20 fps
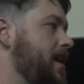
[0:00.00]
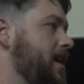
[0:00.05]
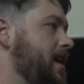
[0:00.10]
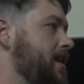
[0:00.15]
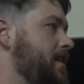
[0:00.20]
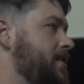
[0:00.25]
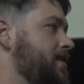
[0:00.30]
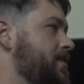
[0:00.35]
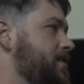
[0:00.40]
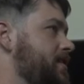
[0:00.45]

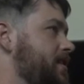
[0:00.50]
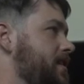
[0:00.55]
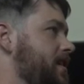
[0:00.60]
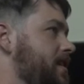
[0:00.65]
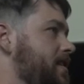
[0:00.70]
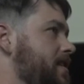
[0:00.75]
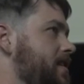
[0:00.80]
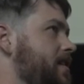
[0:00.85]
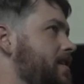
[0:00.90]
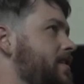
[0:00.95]
And
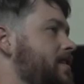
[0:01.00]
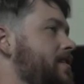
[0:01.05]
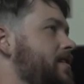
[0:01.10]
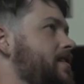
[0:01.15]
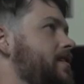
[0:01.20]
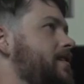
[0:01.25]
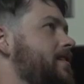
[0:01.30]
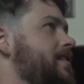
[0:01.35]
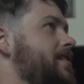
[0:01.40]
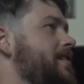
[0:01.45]
I think that
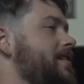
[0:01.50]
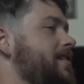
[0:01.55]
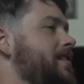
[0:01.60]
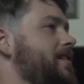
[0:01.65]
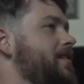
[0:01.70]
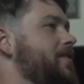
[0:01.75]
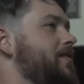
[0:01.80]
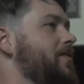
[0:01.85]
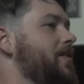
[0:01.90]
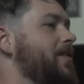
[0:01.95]

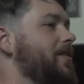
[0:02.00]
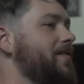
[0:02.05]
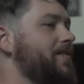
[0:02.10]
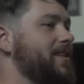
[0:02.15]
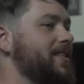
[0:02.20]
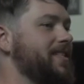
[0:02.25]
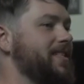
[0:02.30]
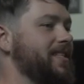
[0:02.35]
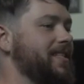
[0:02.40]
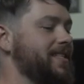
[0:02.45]
you know, all of
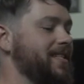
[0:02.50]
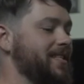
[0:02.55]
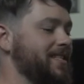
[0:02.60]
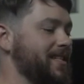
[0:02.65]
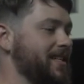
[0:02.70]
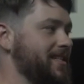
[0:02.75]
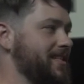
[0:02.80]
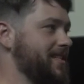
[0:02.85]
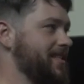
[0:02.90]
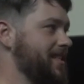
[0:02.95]
the
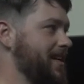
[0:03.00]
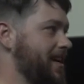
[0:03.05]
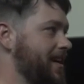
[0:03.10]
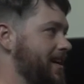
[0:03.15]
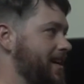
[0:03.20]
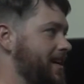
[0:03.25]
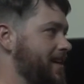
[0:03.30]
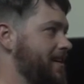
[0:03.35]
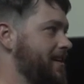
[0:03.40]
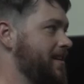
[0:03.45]
statistics
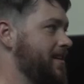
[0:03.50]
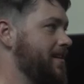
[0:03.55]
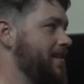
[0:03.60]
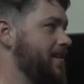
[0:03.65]
aside,